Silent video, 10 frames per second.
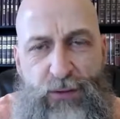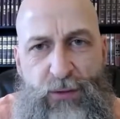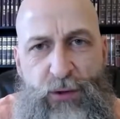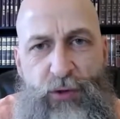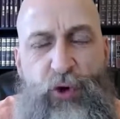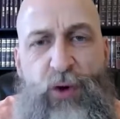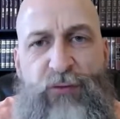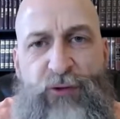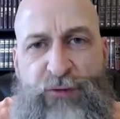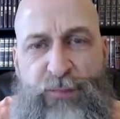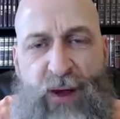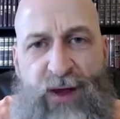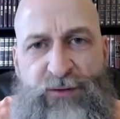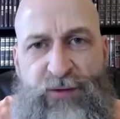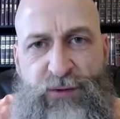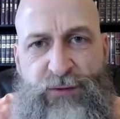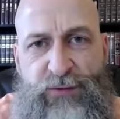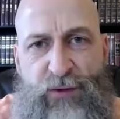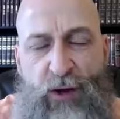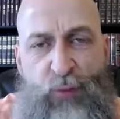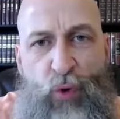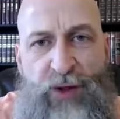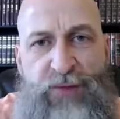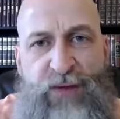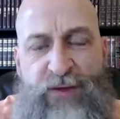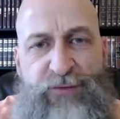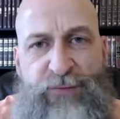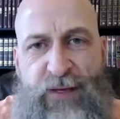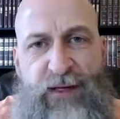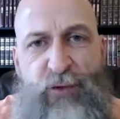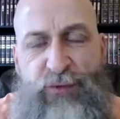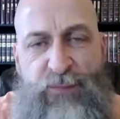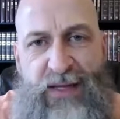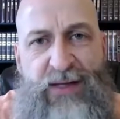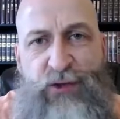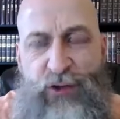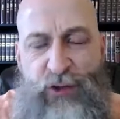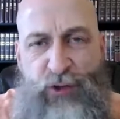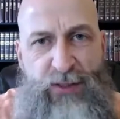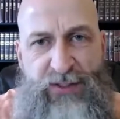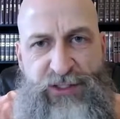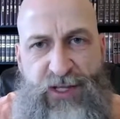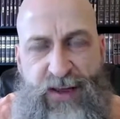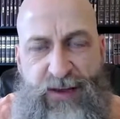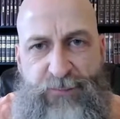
your responses on what these videos mean to you each day.